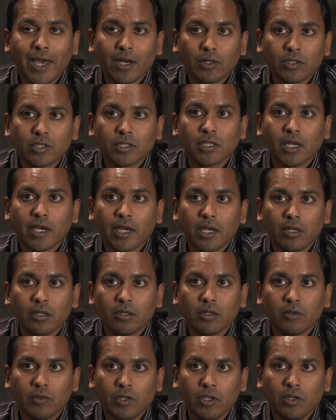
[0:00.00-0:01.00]
outside
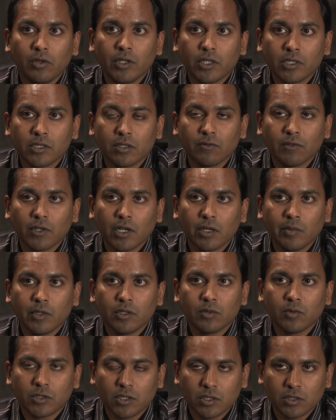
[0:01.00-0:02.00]
of the Unix
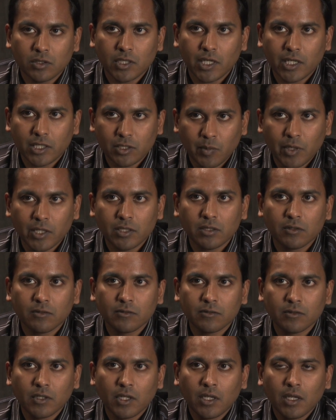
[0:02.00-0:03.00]
environment, which is expensive,